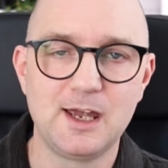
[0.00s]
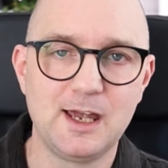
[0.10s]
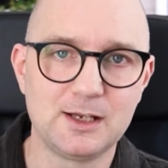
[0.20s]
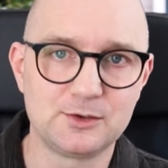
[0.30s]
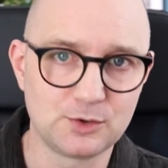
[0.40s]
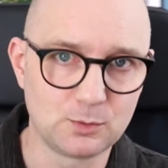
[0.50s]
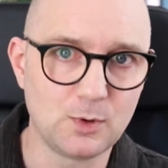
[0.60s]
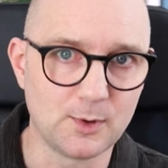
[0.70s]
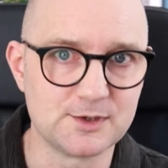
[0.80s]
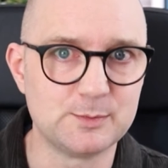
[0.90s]
and
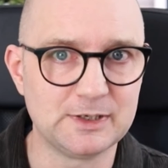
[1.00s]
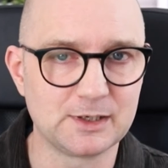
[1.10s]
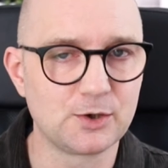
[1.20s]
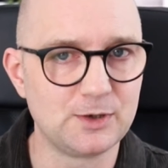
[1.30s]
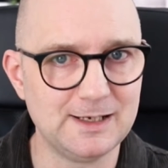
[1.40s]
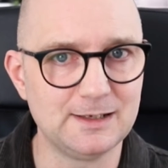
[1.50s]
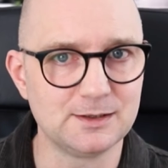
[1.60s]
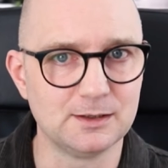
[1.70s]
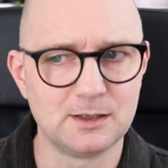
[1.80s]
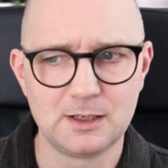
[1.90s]
towards being a
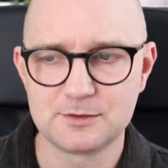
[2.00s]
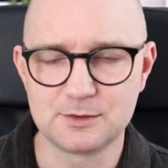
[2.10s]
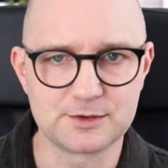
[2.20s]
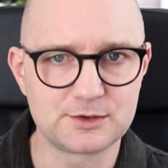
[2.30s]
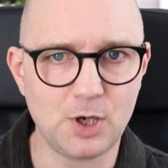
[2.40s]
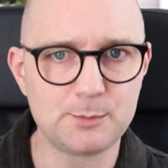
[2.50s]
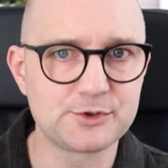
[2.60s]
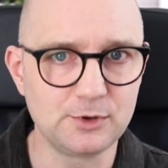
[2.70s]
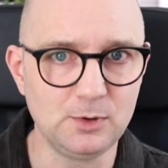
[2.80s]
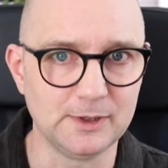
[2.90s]
creator. So stop
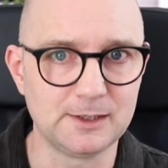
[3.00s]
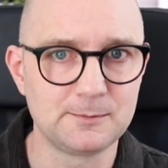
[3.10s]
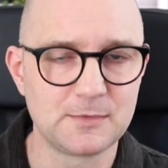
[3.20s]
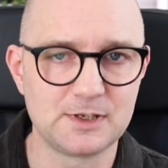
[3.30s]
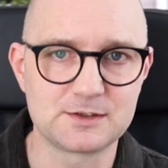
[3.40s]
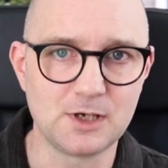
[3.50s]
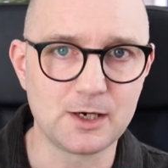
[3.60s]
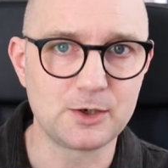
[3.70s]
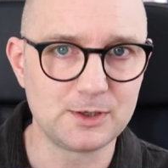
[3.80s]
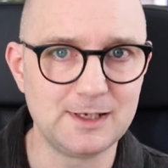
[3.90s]
scrolling and start
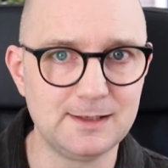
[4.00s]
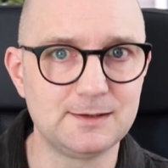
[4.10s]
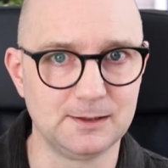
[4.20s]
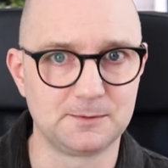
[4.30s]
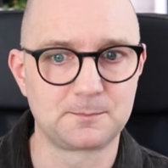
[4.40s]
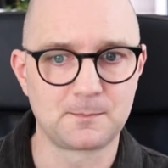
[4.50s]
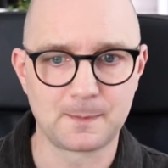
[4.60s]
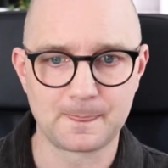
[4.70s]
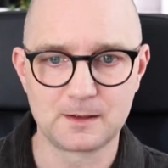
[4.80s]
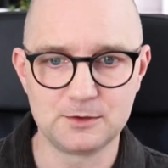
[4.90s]
creating.
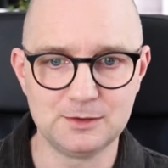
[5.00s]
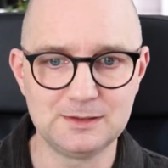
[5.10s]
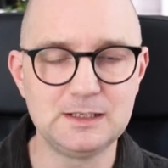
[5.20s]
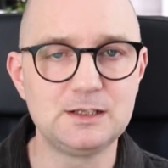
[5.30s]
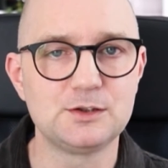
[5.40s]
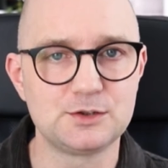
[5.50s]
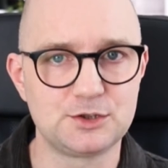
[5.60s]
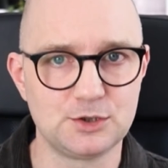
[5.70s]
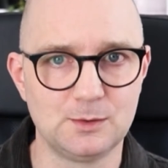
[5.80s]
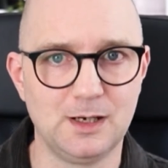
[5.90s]
You need to
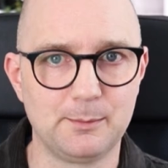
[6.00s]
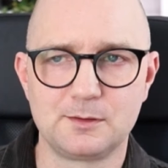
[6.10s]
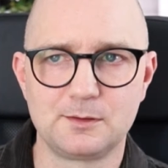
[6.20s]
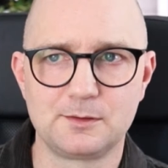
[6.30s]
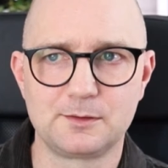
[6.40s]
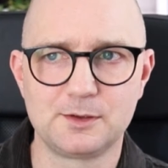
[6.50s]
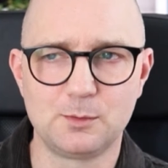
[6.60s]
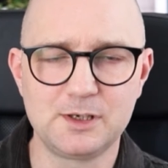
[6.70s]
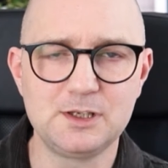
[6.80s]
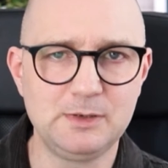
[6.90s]
show up. So what
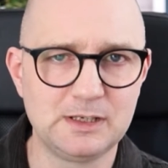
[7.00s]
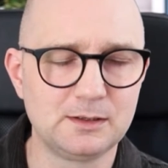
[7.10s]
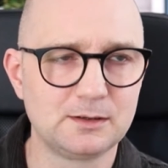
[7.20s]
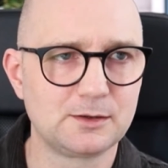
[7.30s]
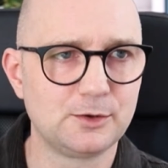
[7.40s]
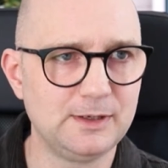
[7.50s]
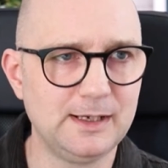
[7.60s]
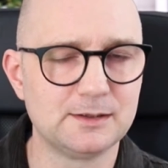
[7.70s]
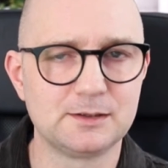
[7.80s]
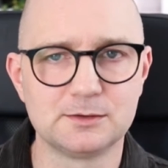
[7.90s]
do you mean
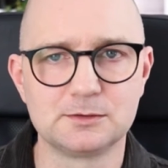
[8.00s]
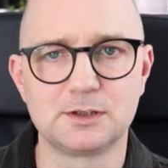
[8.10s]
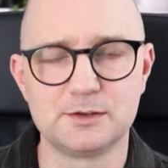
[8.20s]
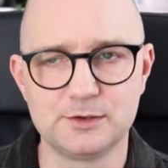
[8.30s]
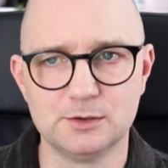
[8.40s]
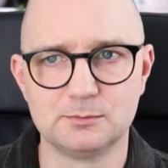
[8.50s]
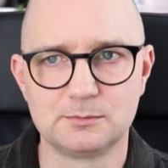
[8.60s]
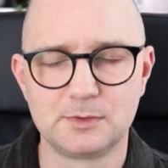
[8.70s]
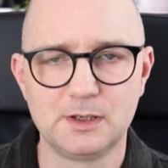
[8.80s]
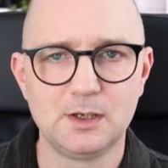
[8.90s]
create and don't consume?
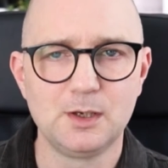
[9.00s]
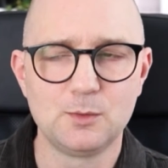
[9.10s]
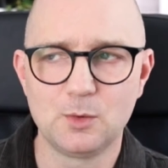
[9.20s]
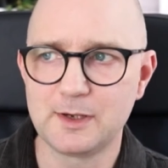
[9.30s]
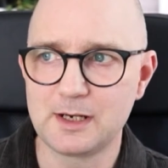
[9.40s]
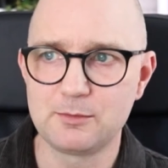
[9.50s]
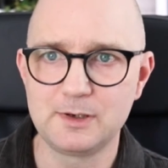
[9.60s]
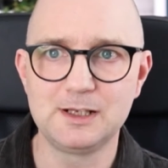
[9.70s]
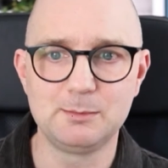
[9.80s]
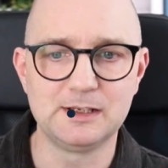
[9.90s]
Well, what I
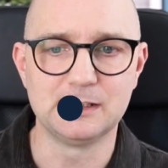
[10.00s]
really mean